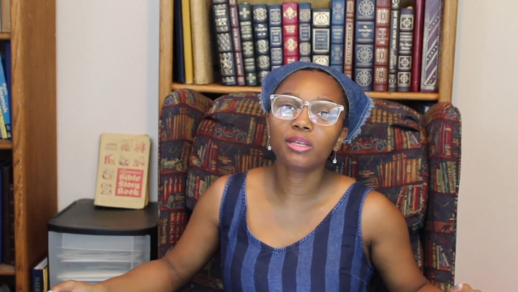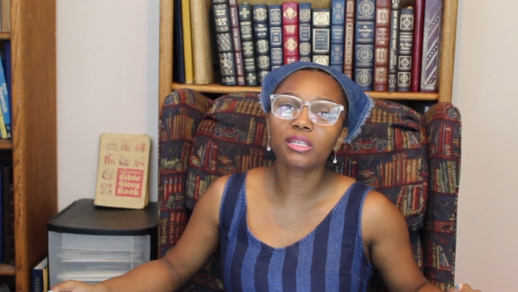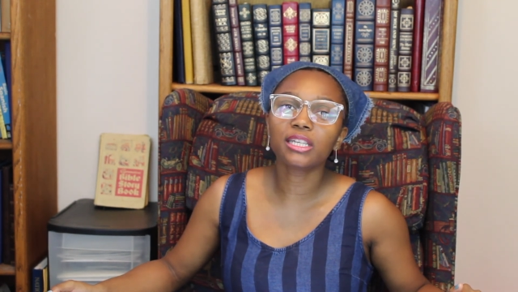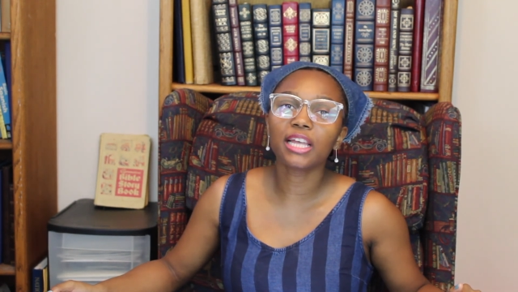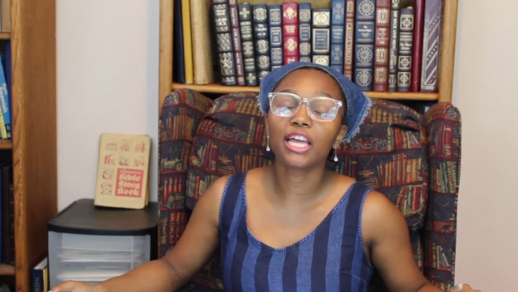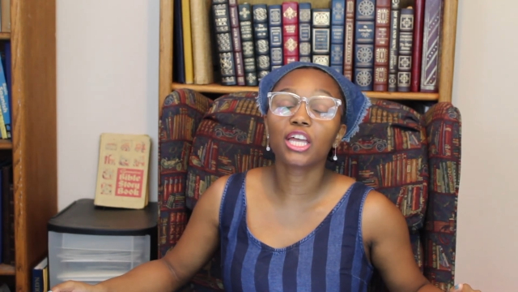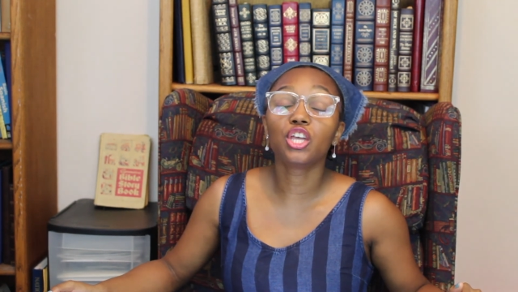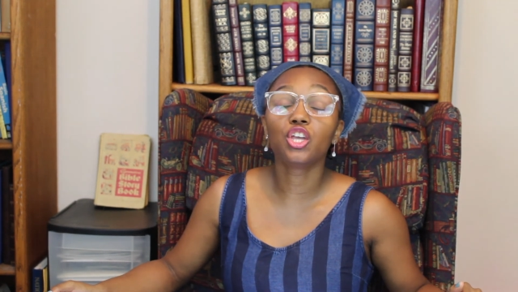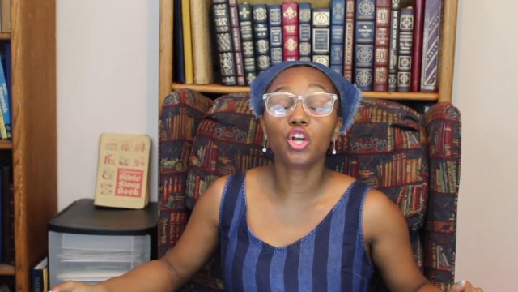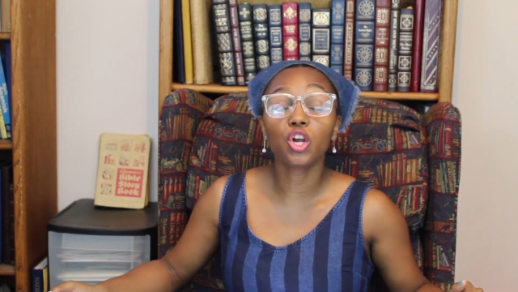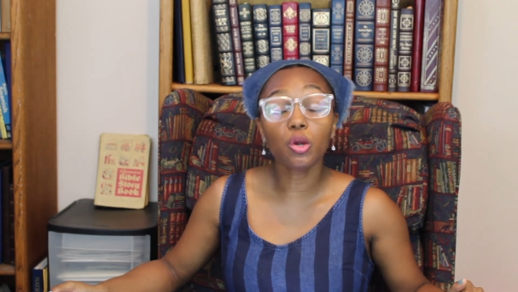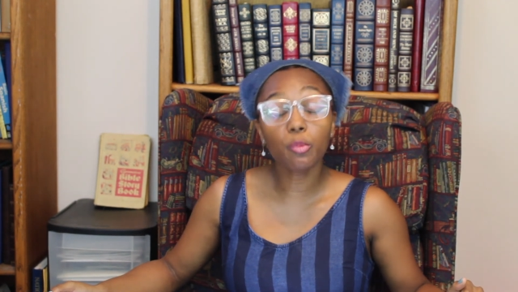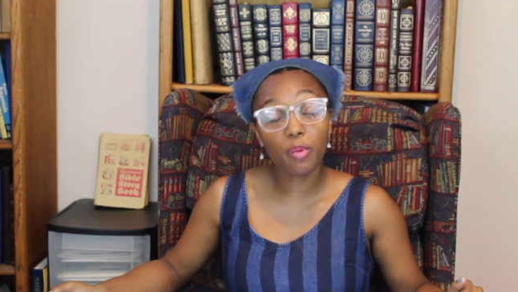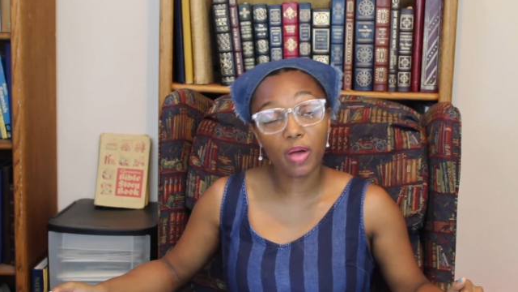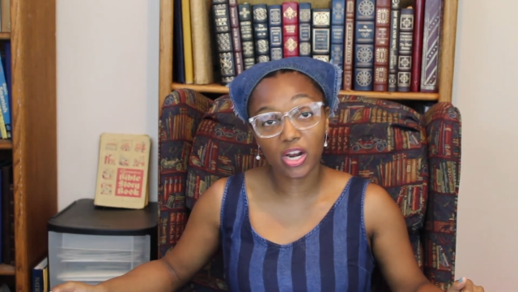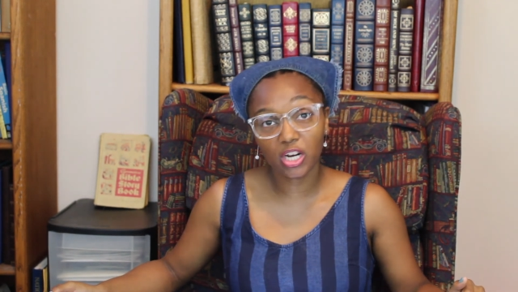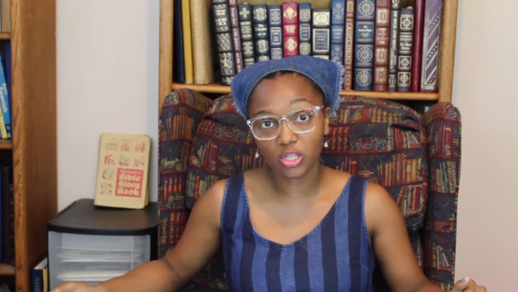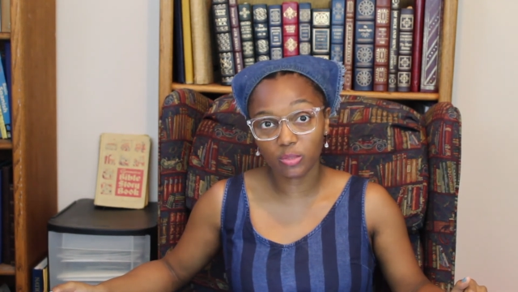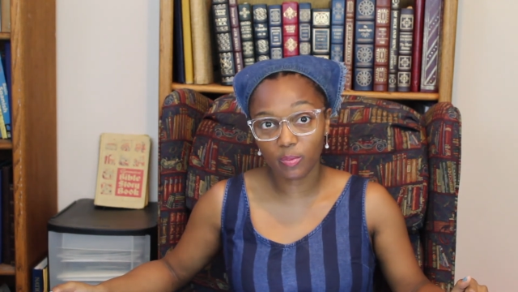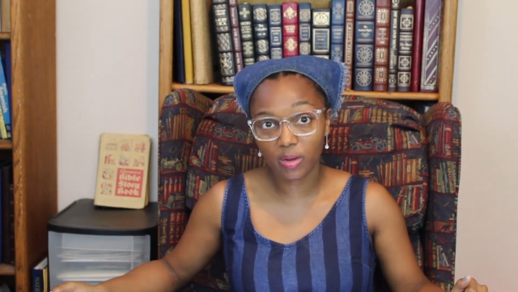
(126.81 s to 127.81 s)
He's like, your
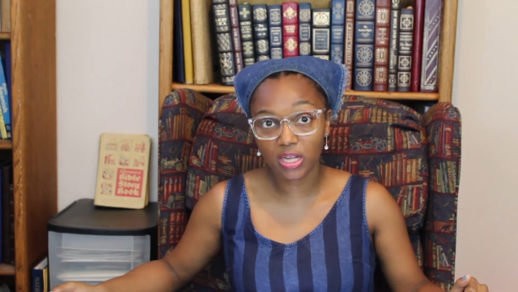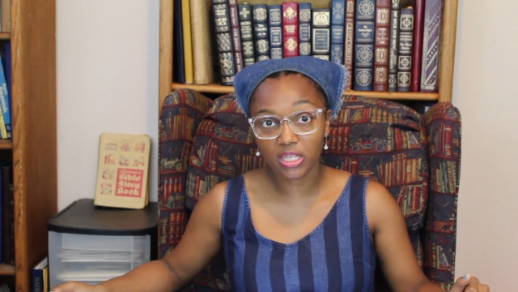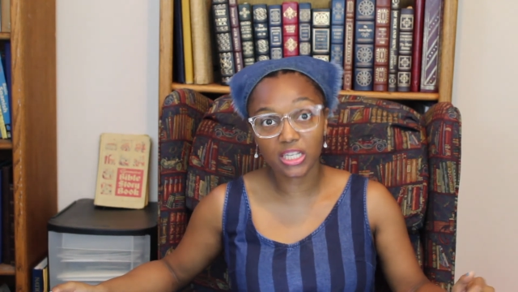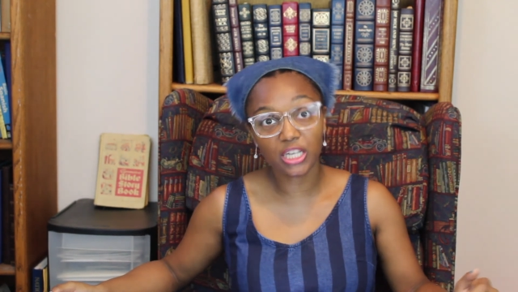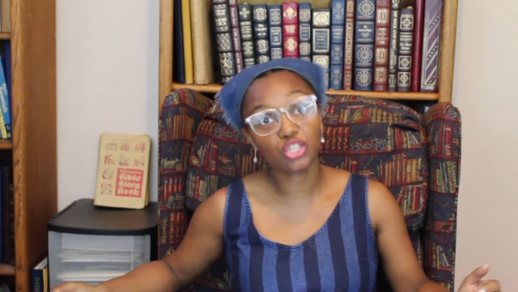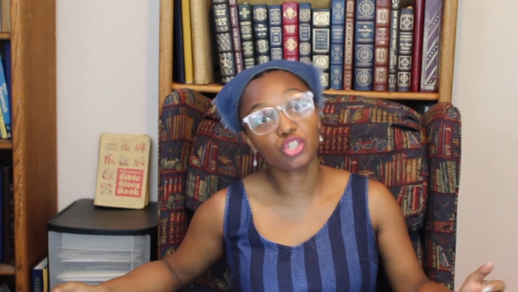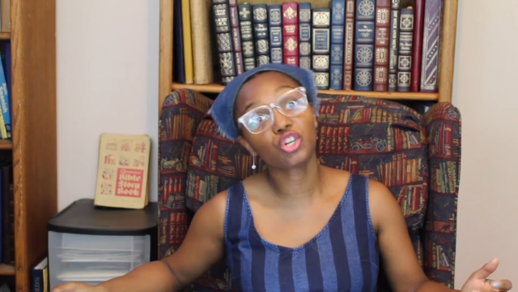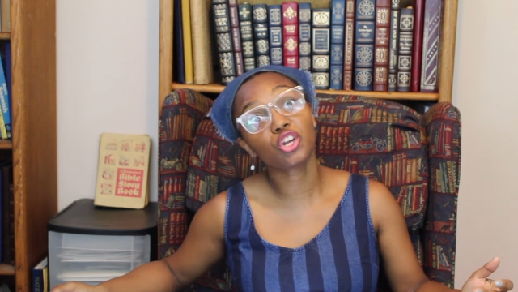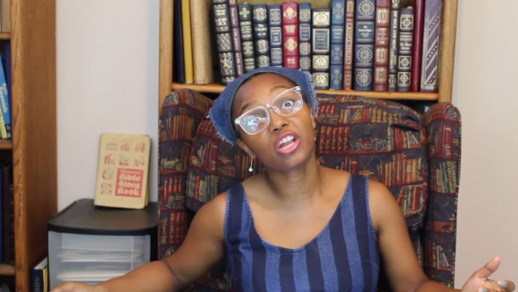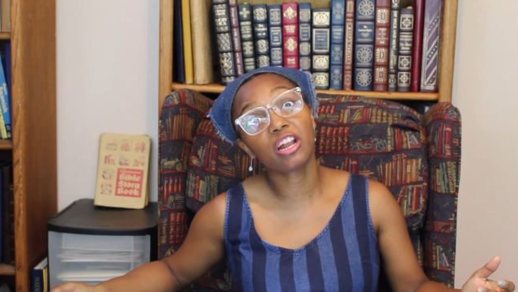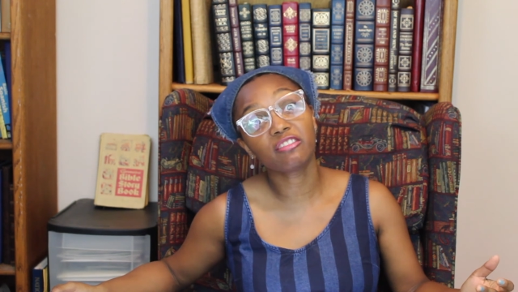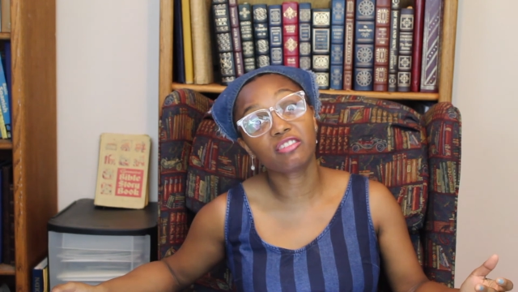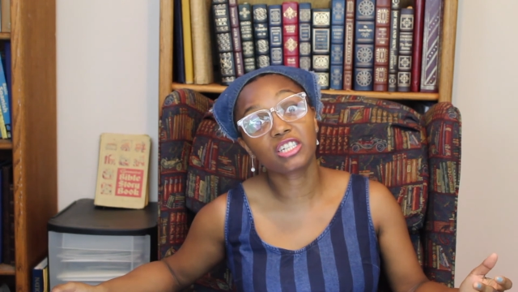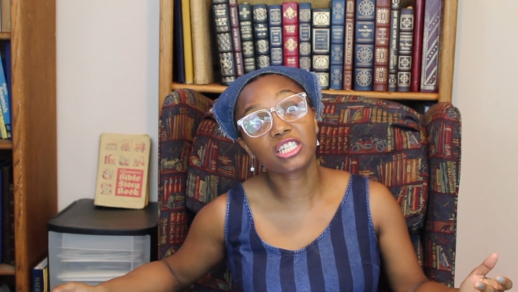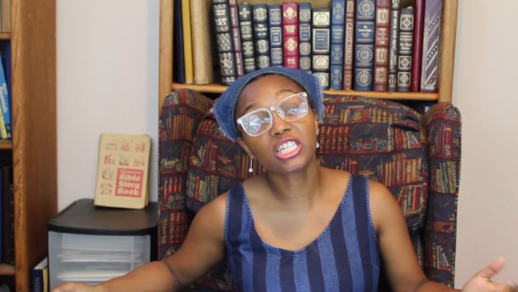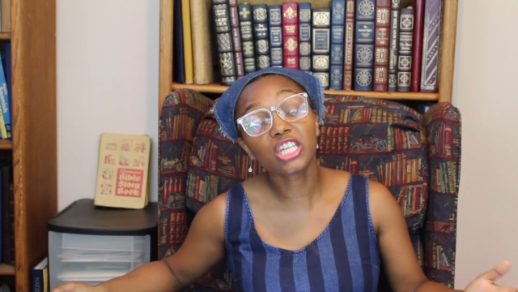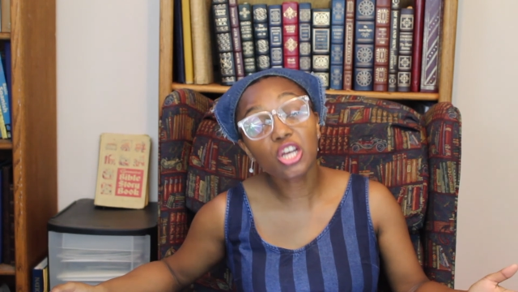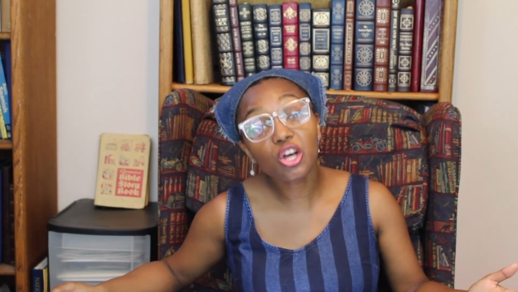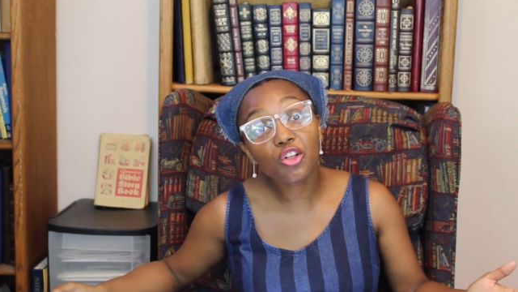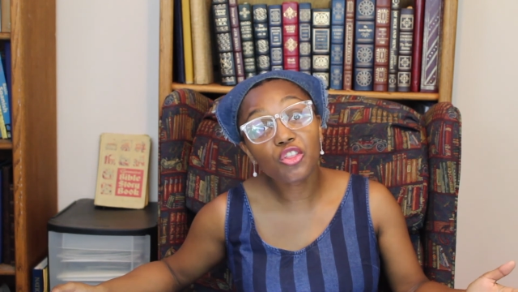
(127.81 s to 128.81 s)
punishment is that you're gonna have to
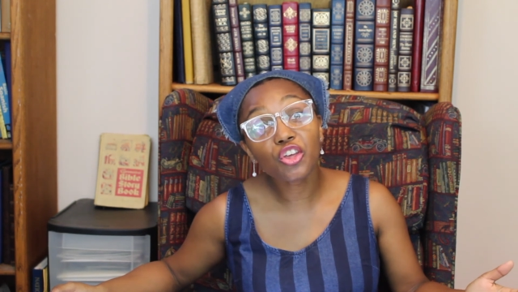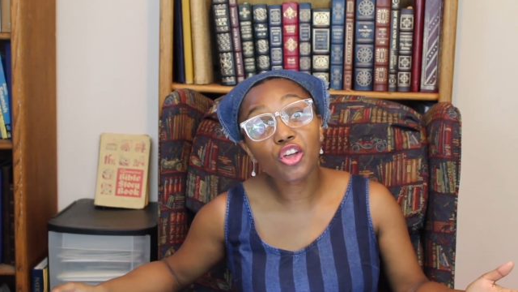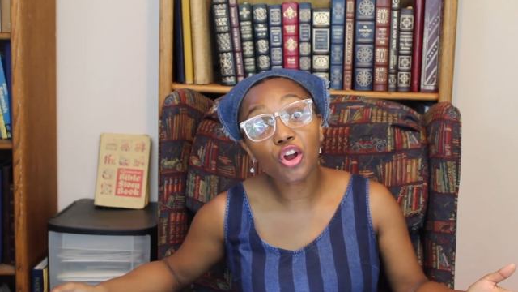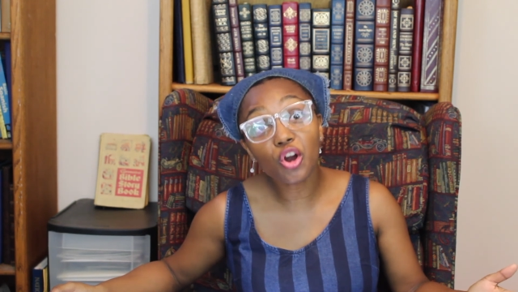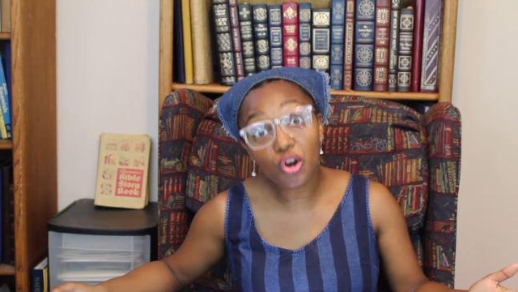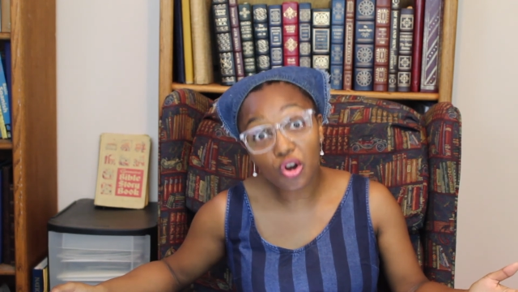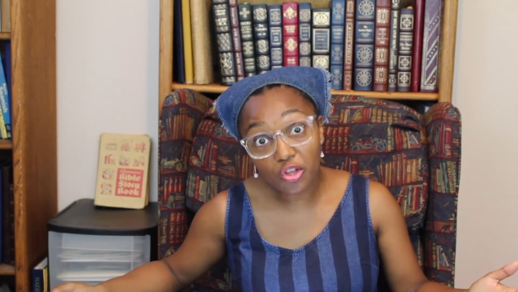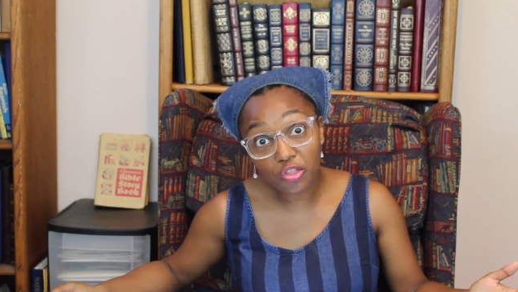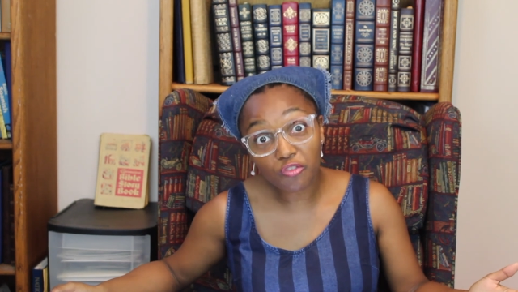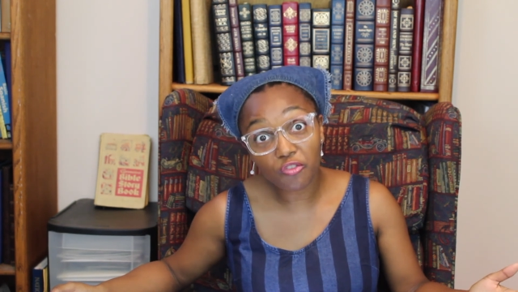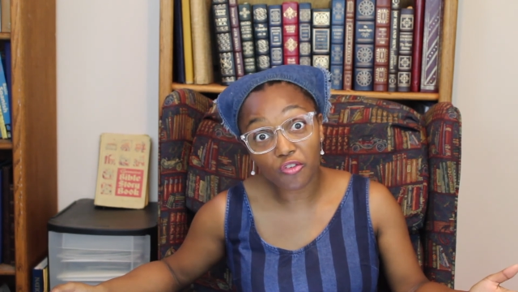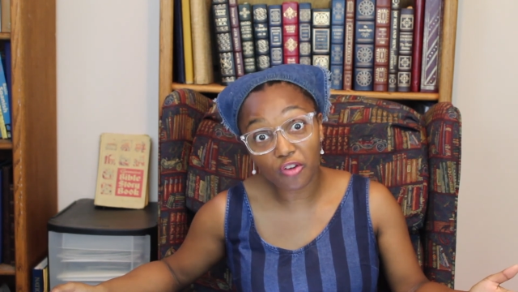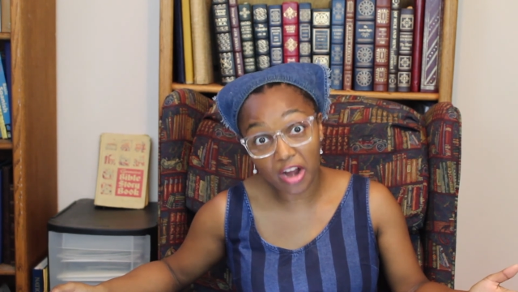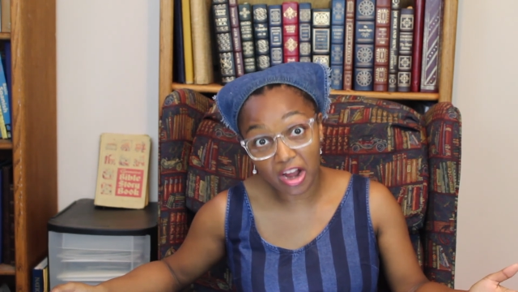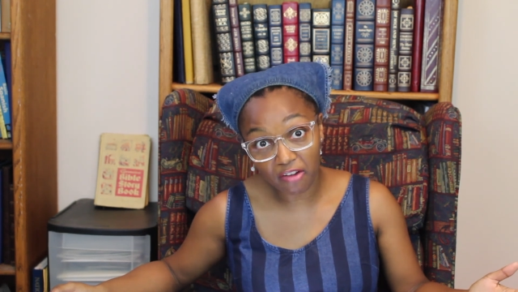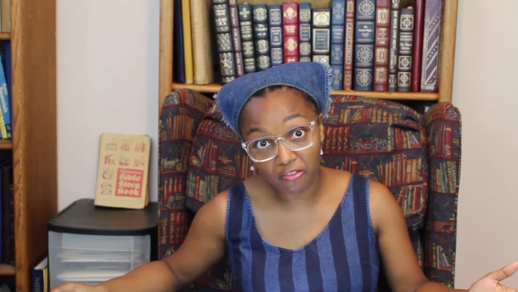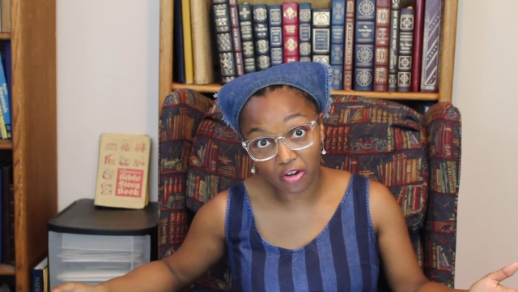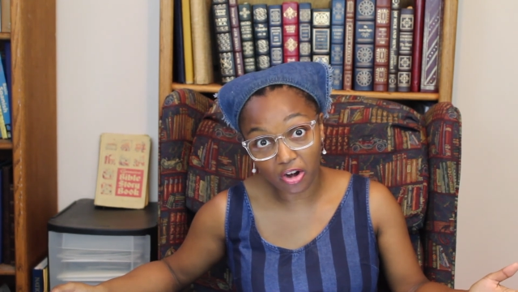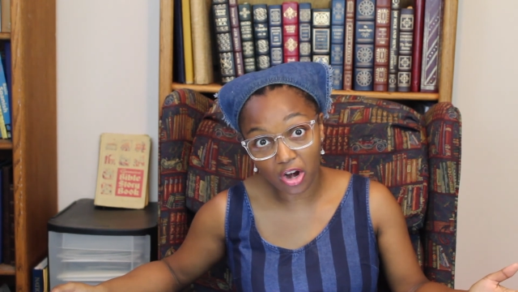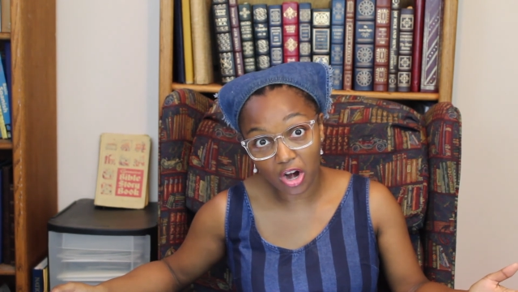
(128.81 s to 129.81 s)
till the earth
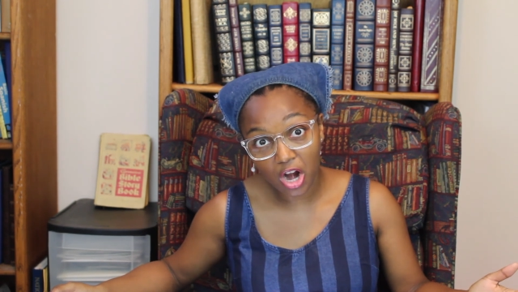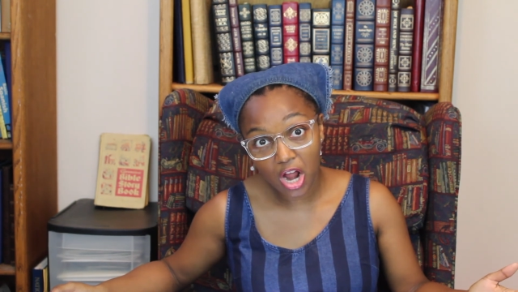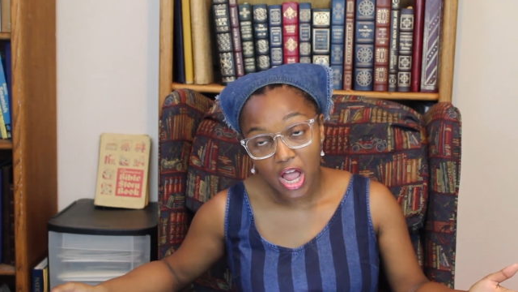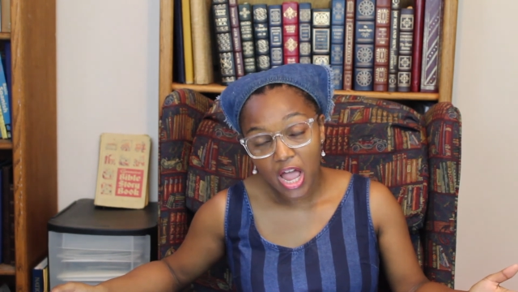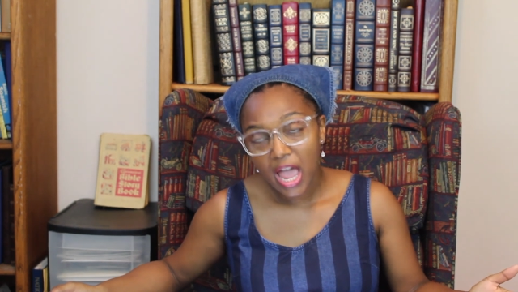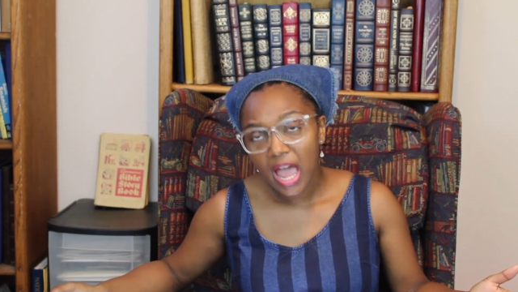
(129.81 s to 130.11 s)
forever.